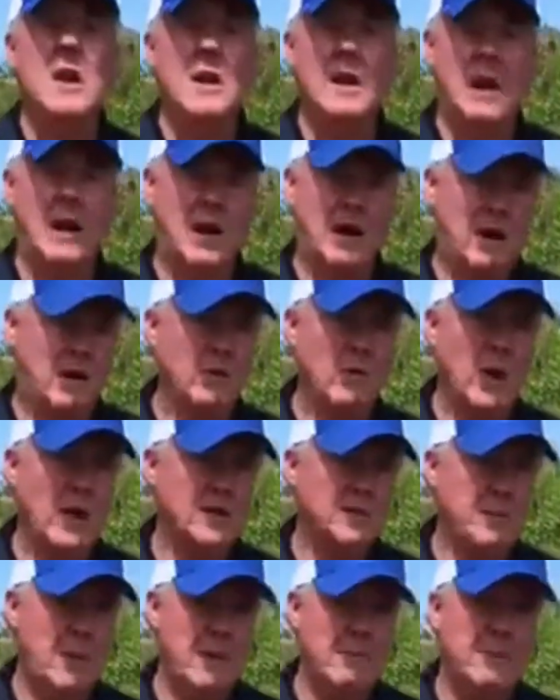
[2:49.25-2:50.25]

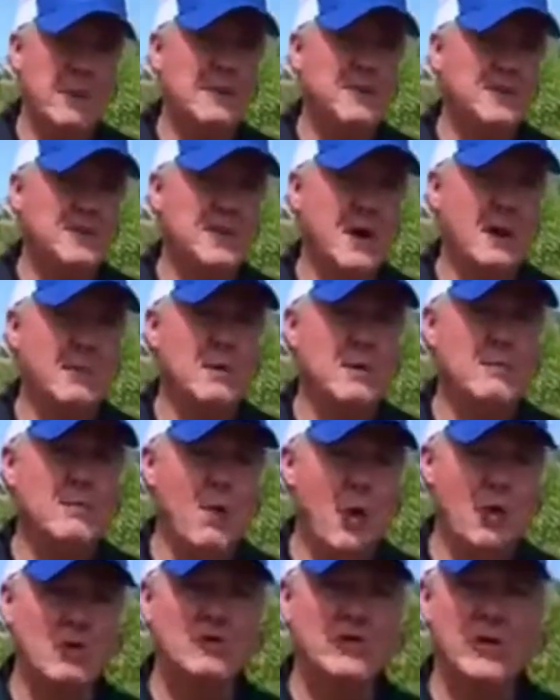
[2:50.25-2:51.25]
Otherwise, by midsummer,
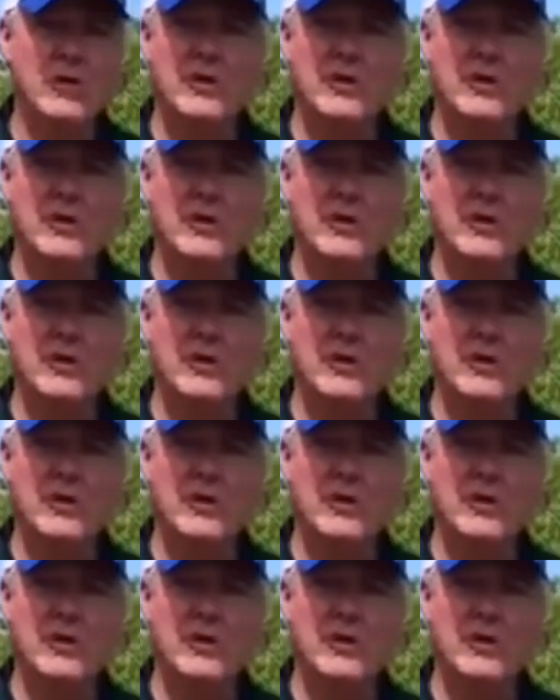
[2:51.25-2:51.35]
most of the